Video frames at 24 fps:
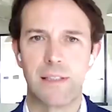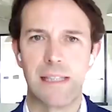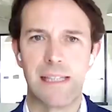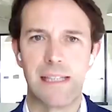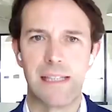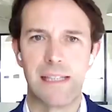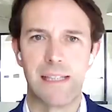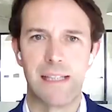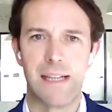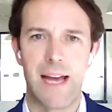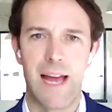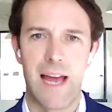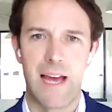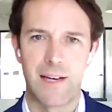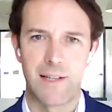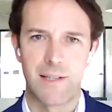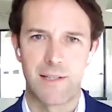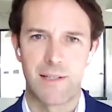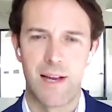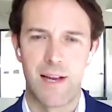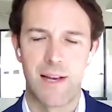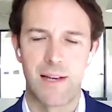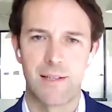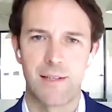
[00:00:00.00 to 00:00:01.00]
the
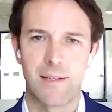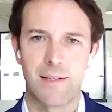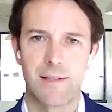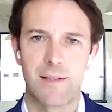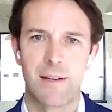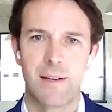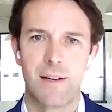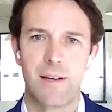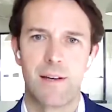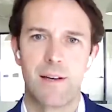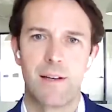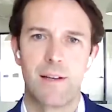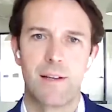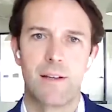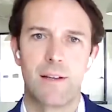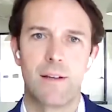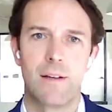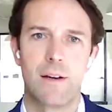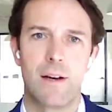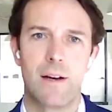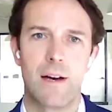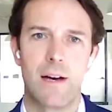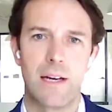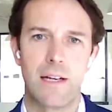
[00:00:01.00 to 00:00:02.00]
excess
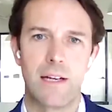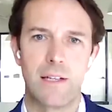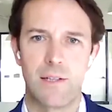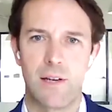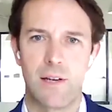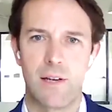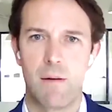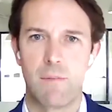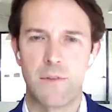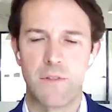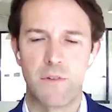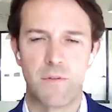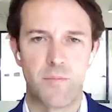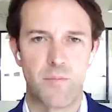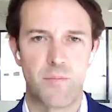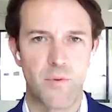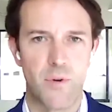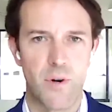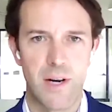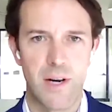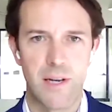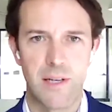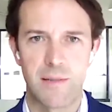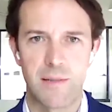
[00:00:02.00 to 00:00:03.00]
in terms of
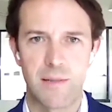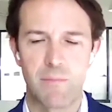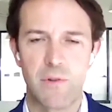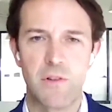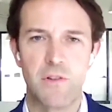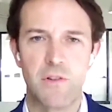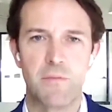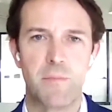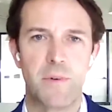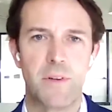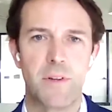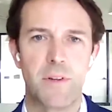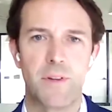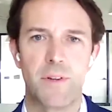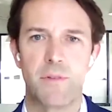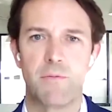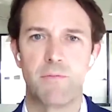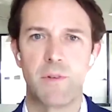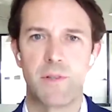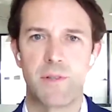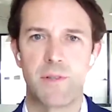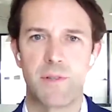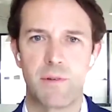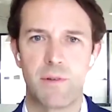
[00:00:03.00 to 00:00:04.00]
price movement that
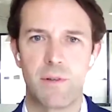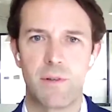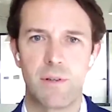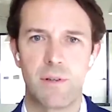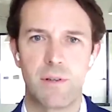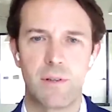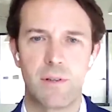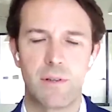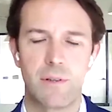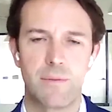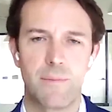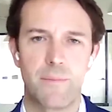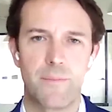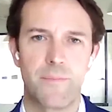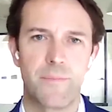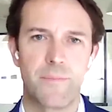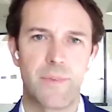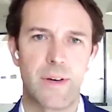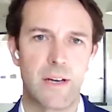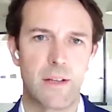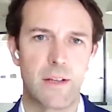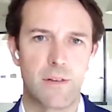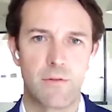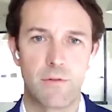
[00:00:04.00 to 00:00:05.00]
we saw
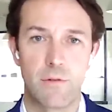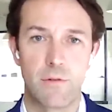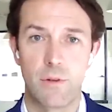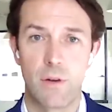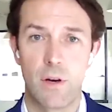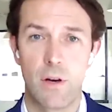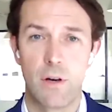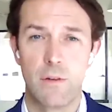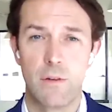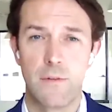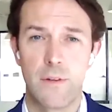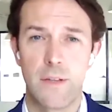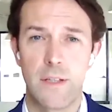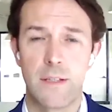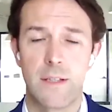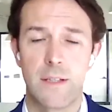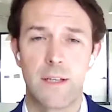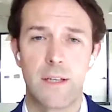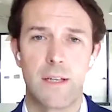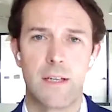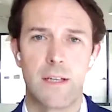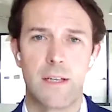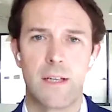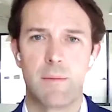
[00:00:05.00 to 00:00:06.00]
through COVID,
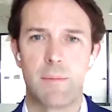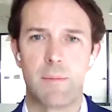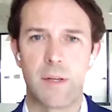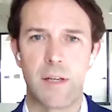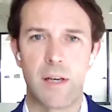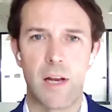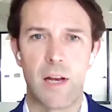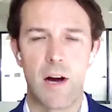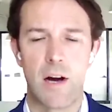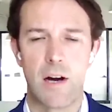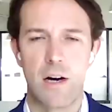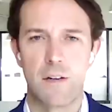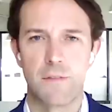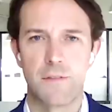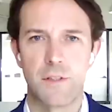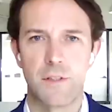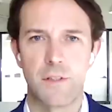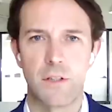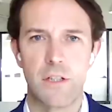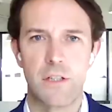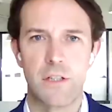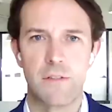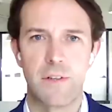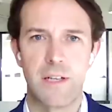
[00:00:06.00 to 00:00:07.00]
and particularly after
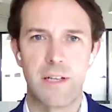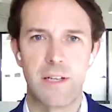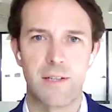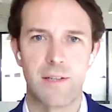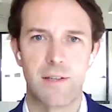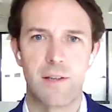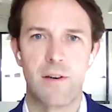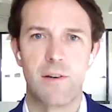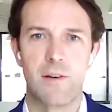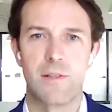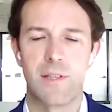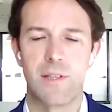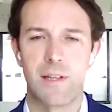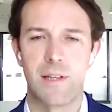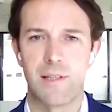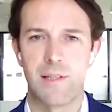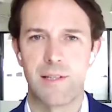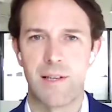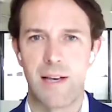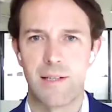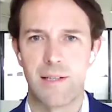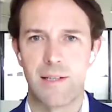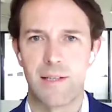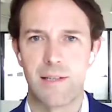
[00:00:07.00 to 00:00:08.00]
COVID, it's those
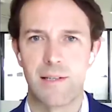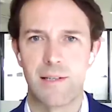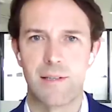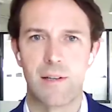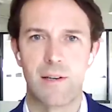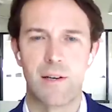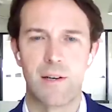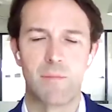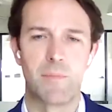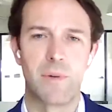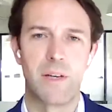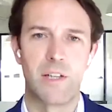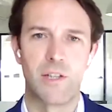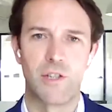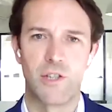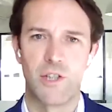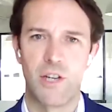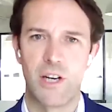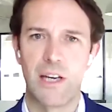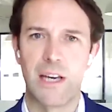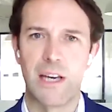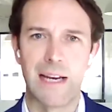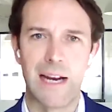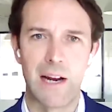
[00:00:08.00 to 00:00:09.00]
excesses that are being
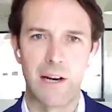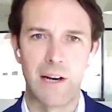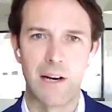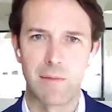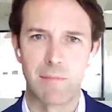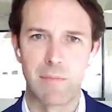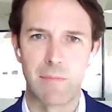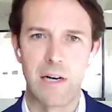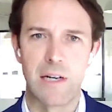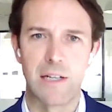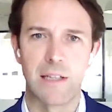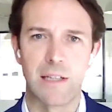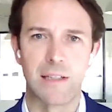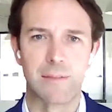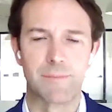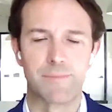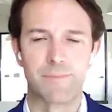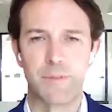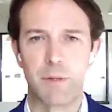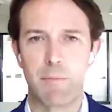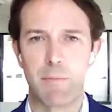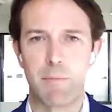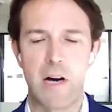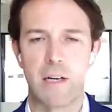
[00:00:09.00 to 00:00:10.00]
shaken out of the market.
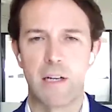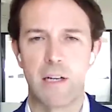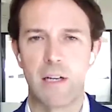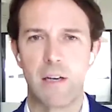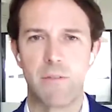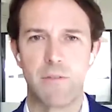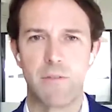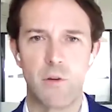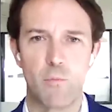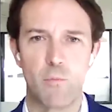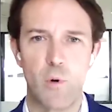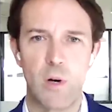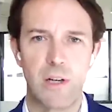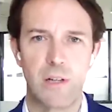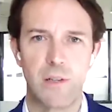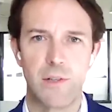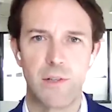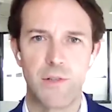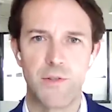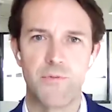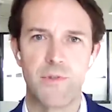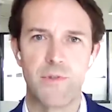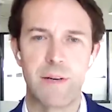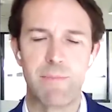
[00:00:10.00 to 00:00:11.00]
The market, if you will,
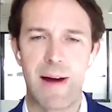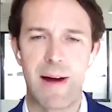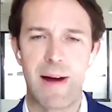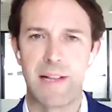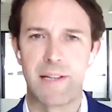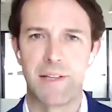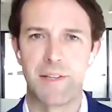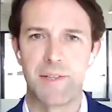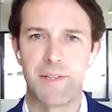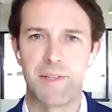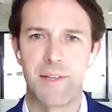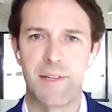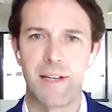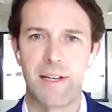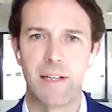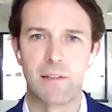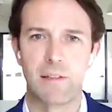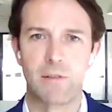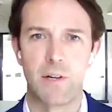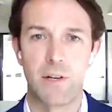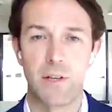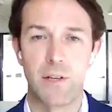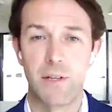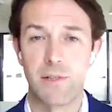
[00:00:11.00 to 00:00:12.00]
is rebalancing.
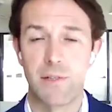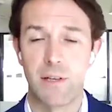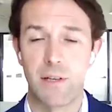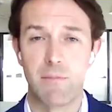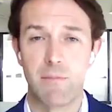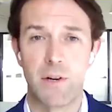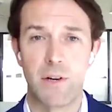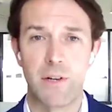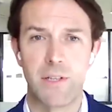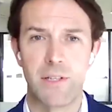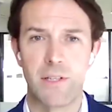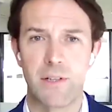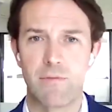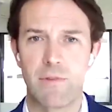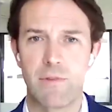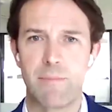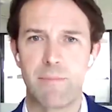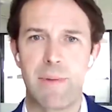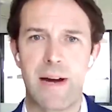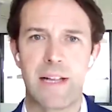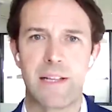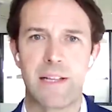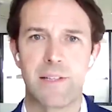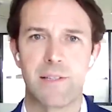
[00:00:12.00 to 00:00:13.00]
A lot of these commodities are
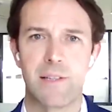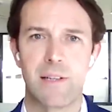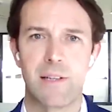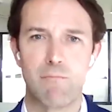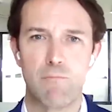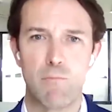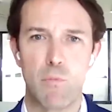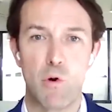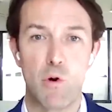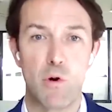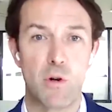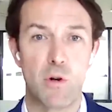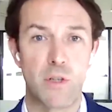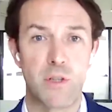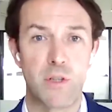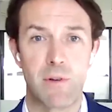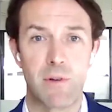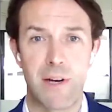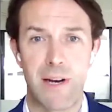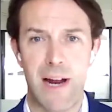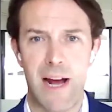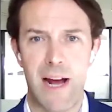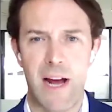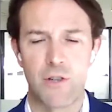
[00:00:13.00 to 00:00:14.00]
rebalancing more to
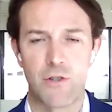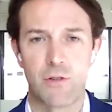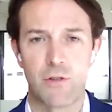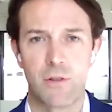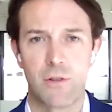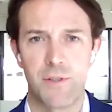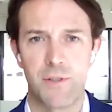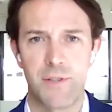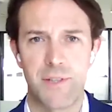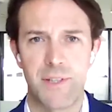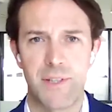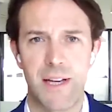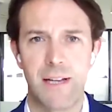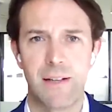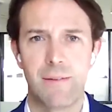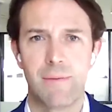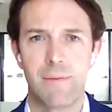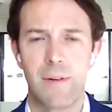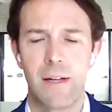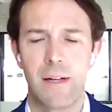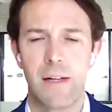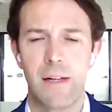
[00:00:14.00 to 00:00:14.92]
a natural state